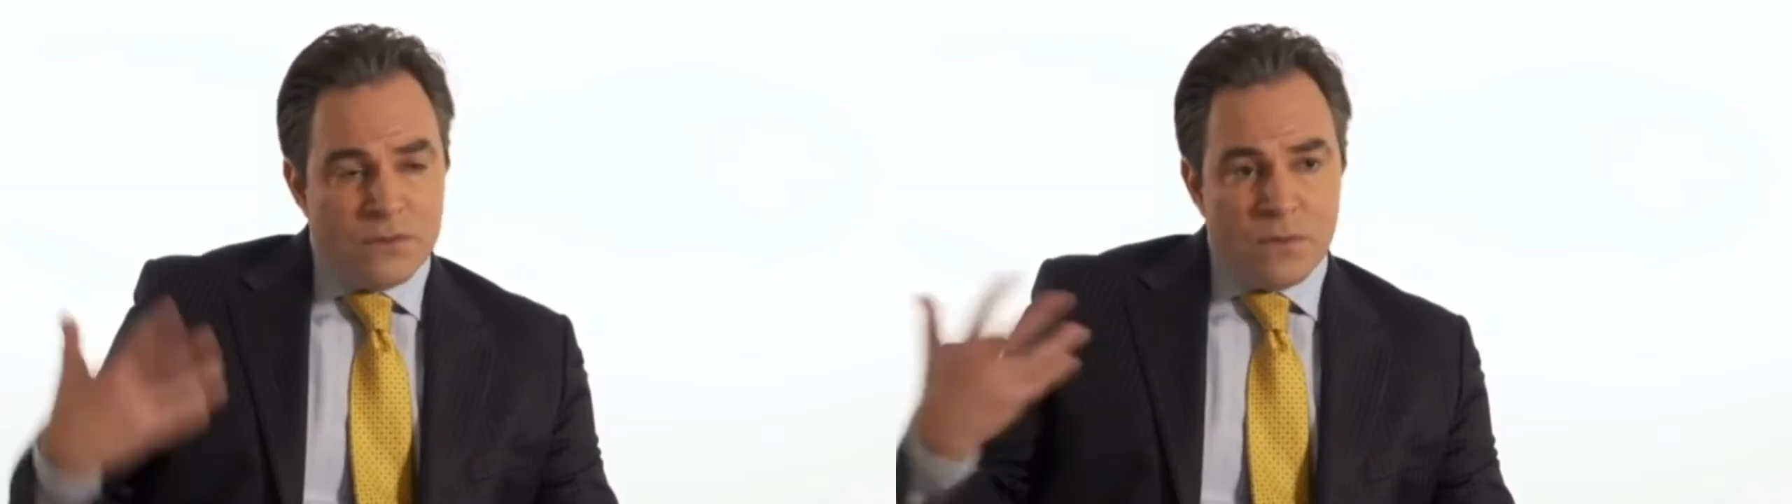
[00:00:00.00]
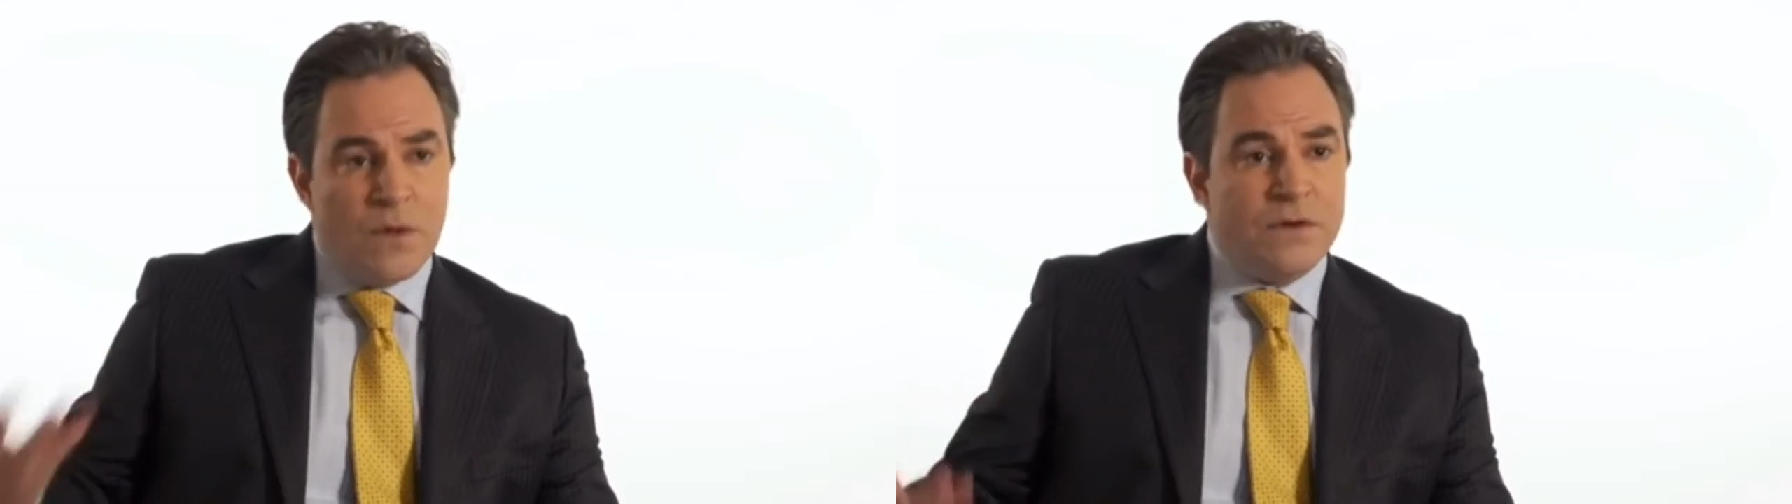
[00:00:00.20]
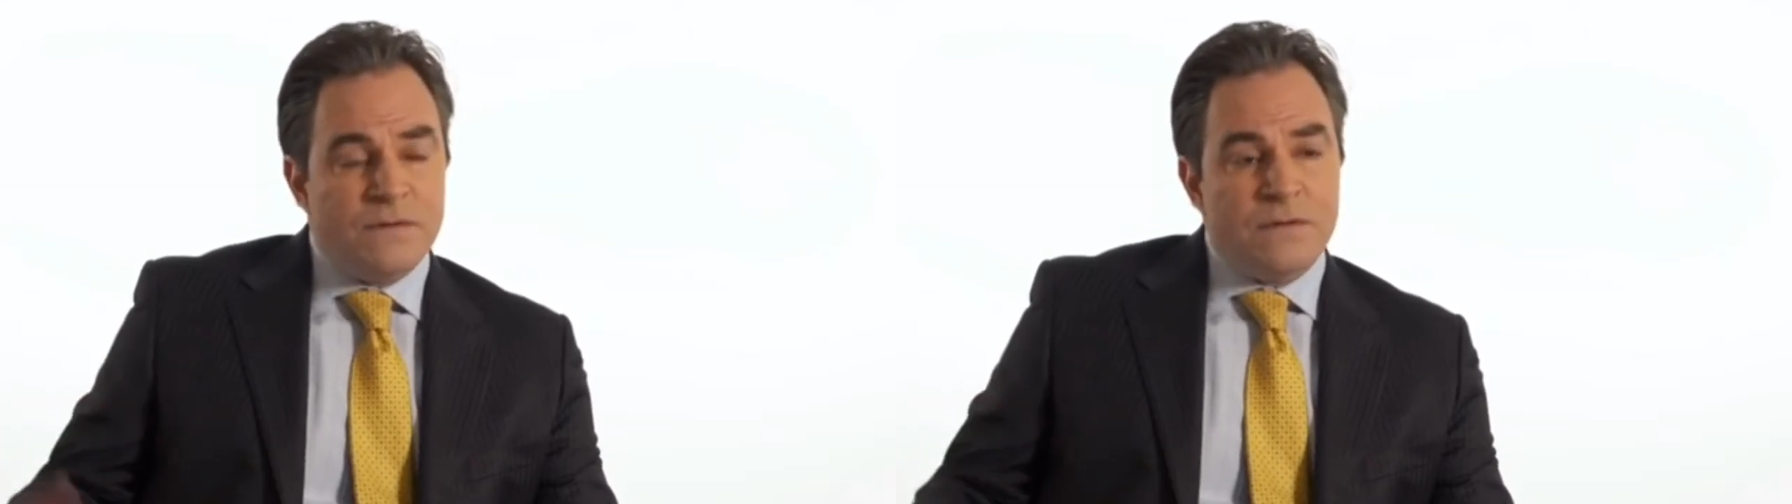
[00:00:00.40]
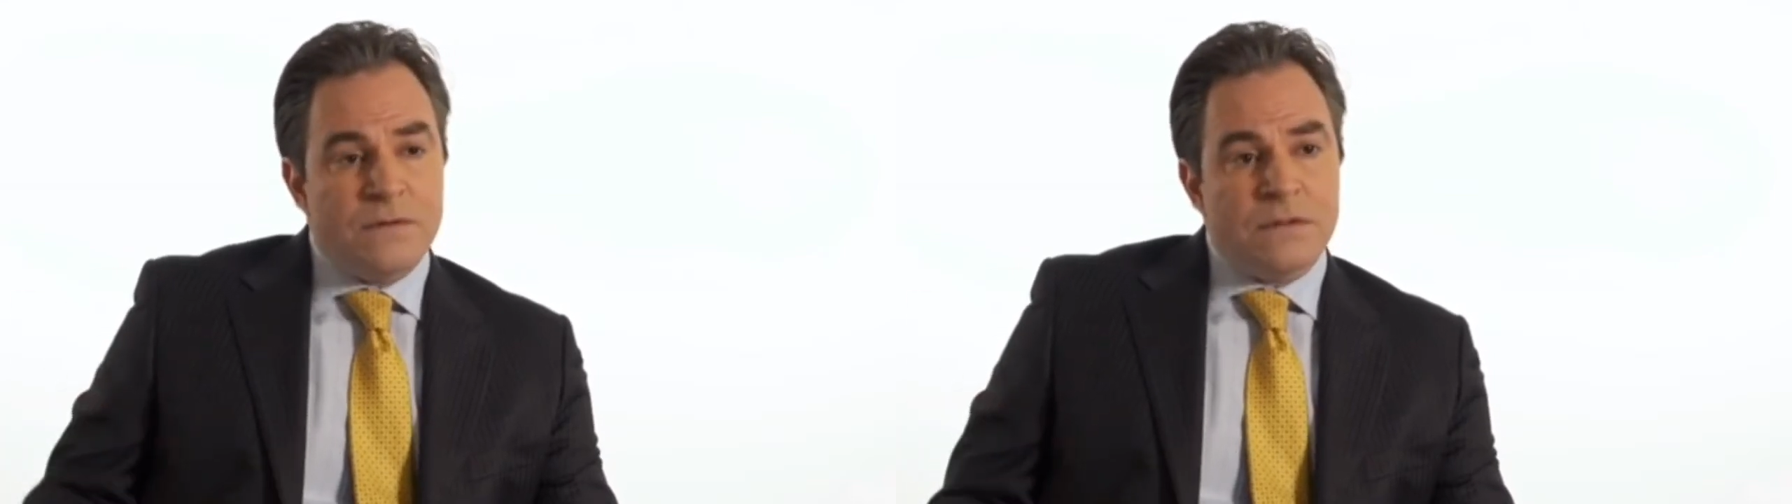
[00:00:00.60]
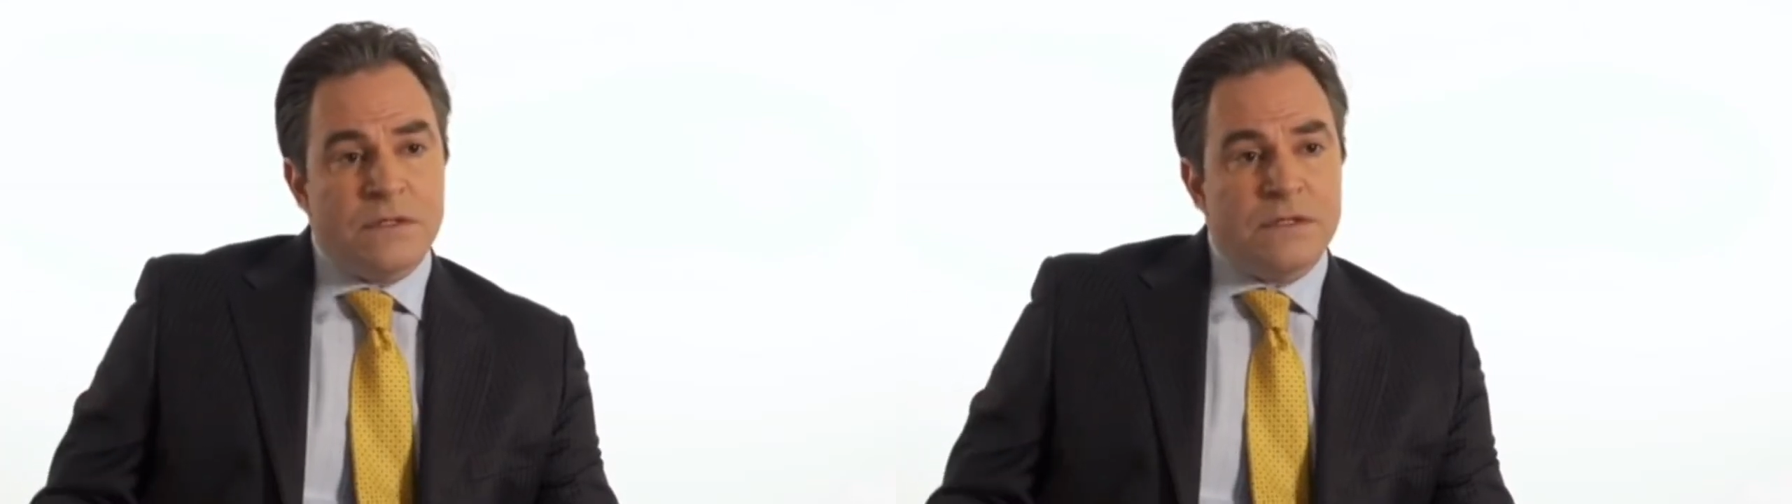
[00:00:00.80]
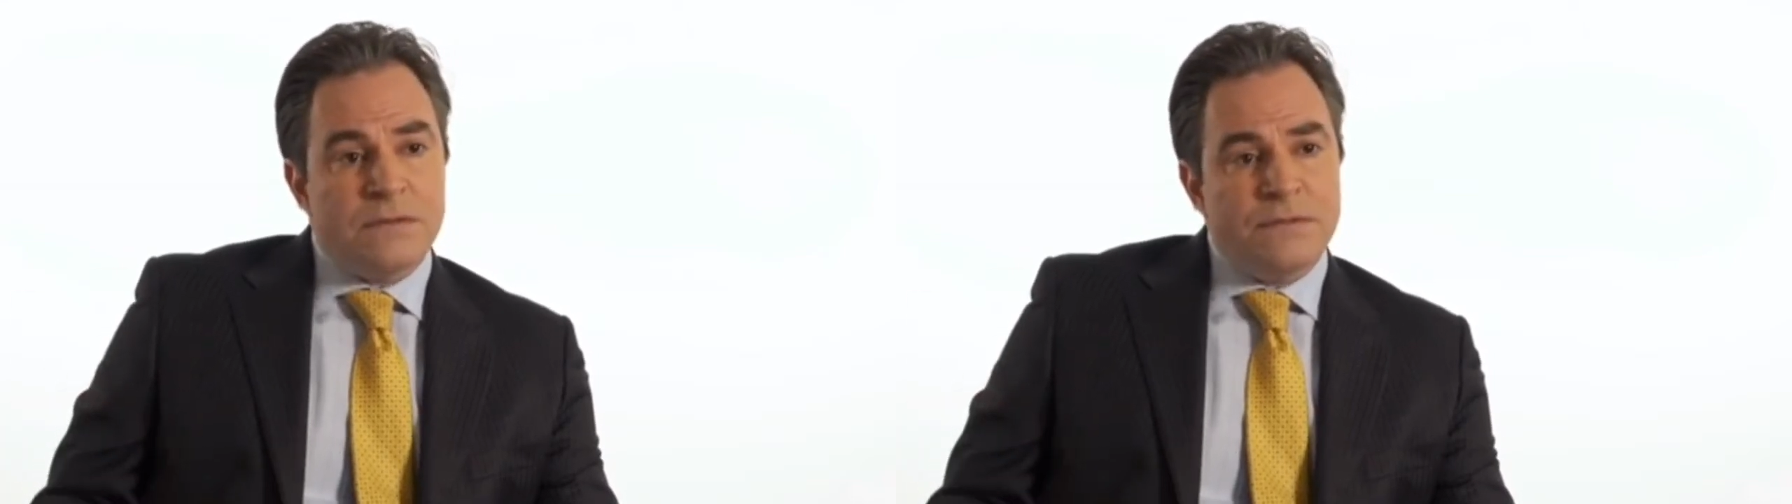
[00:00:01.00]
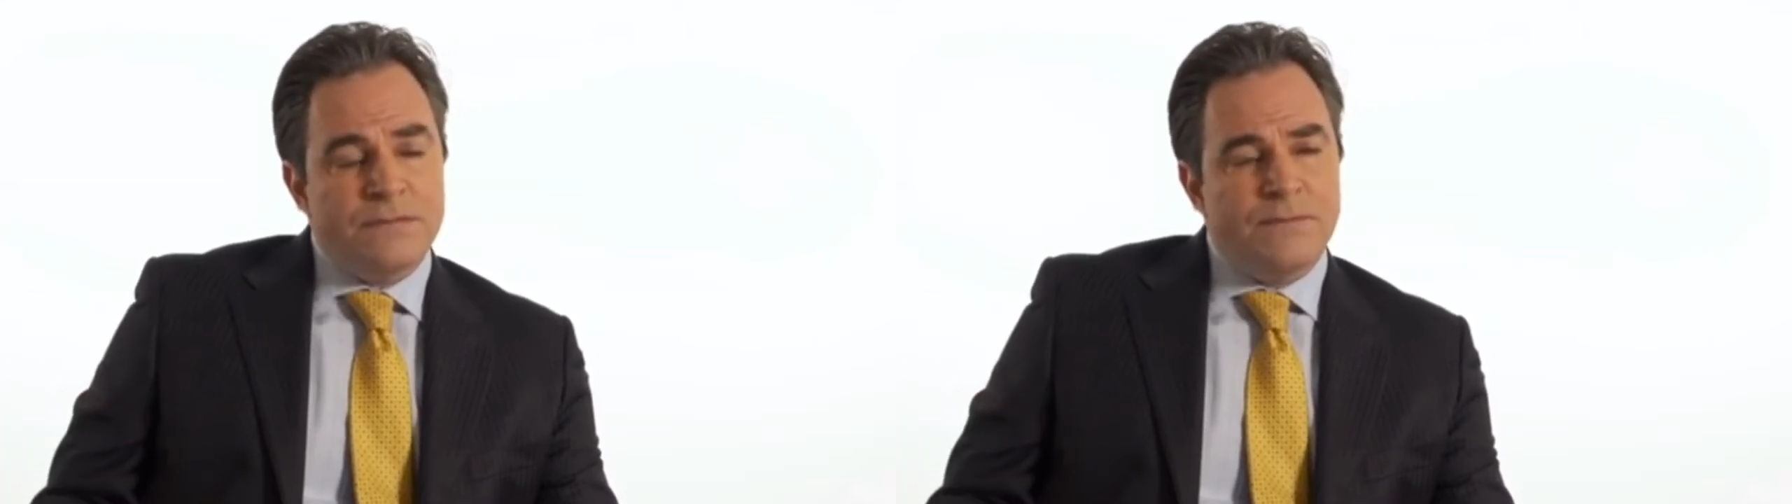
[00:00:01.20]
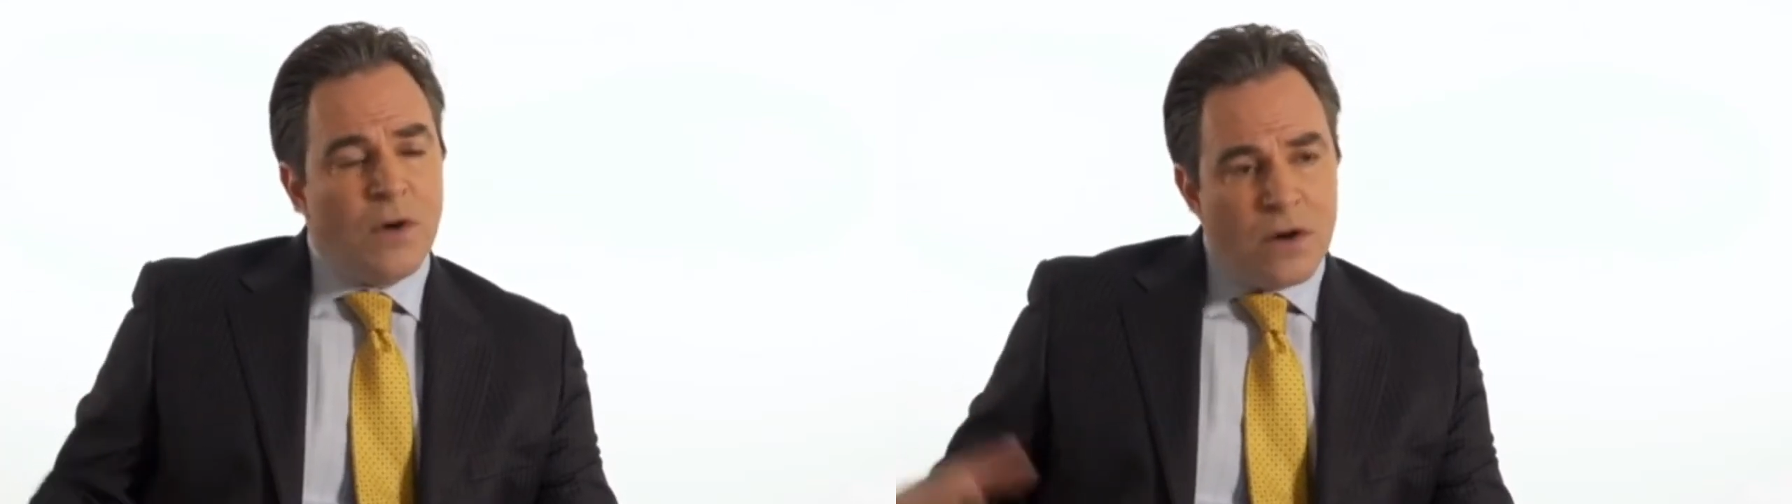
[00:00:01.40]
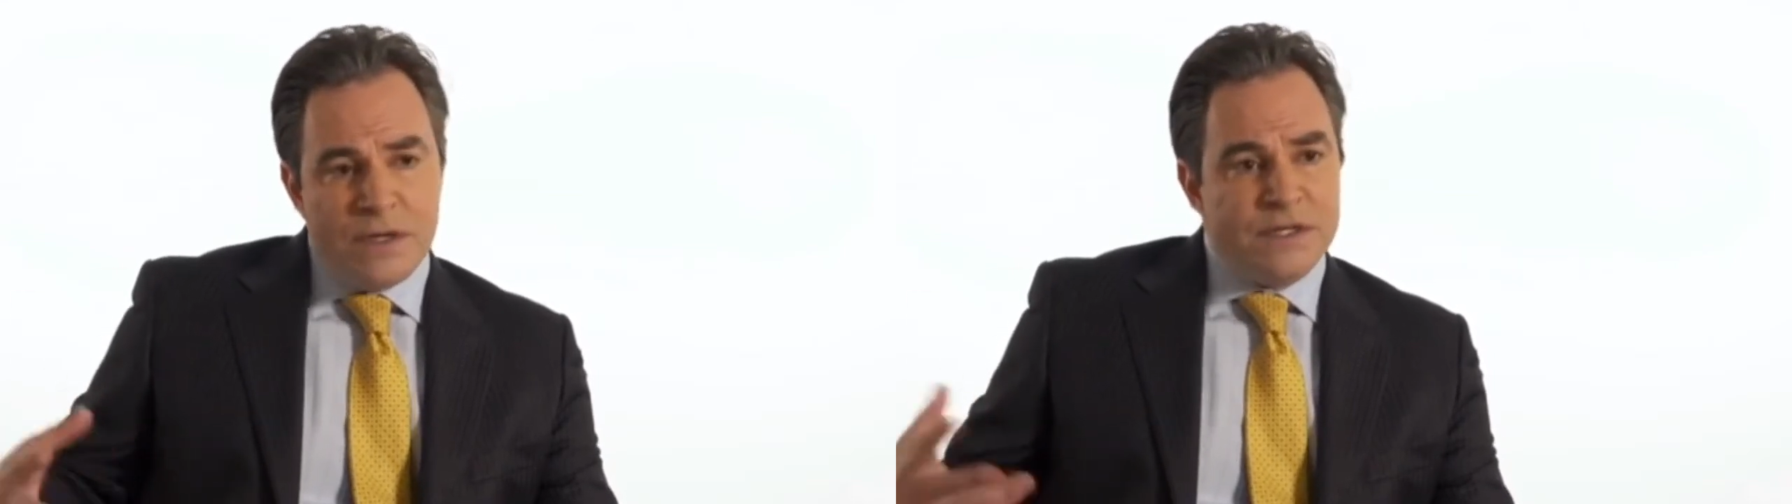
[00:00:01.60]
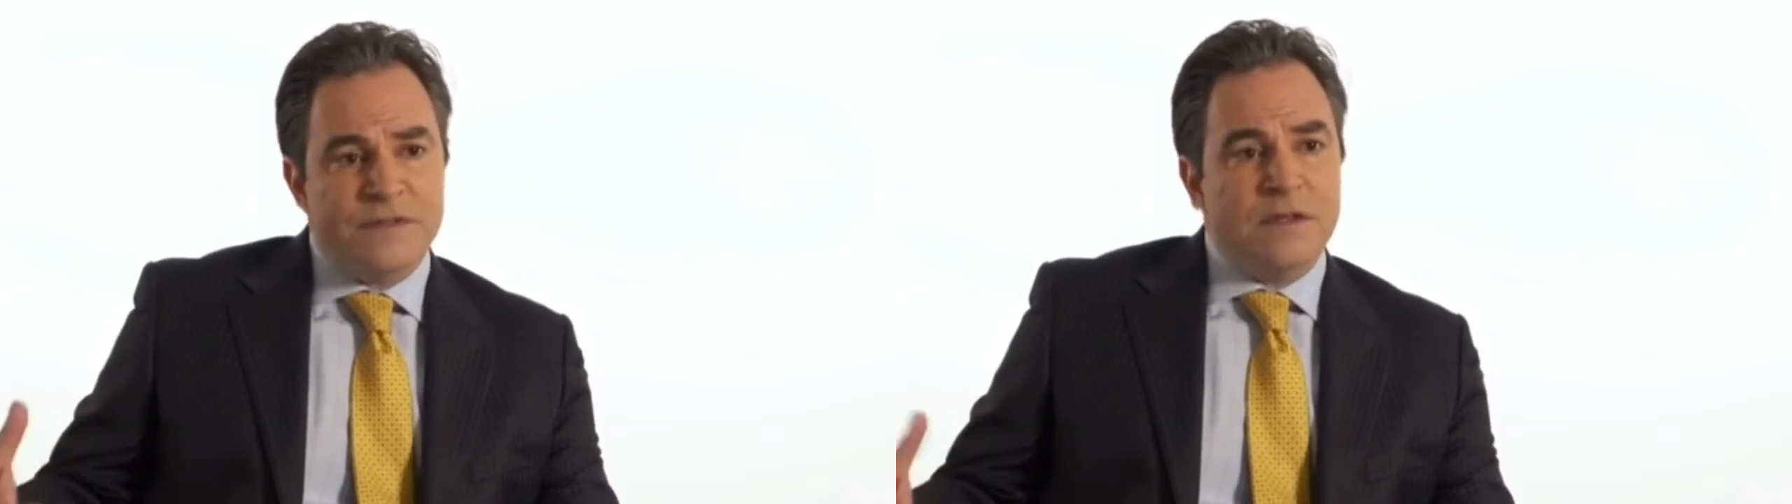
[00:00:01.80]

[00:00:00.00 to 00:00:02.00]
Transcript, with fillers: to a wonderful party